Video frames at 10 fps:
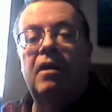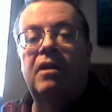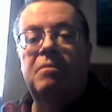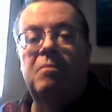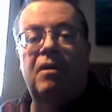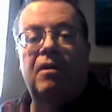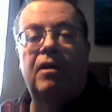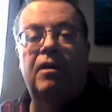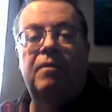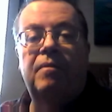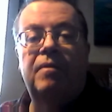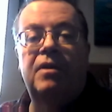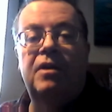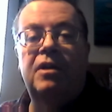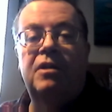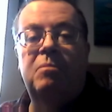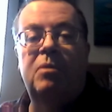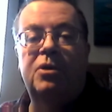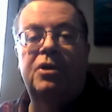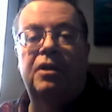as America is
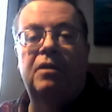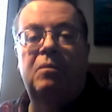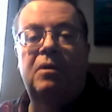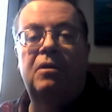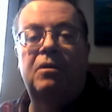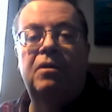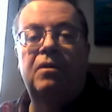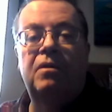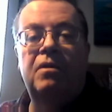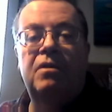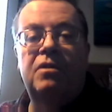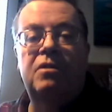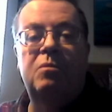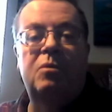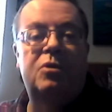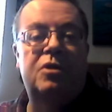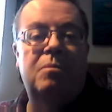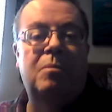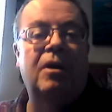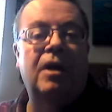pushing the world towards the
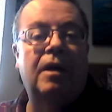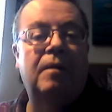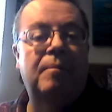brink.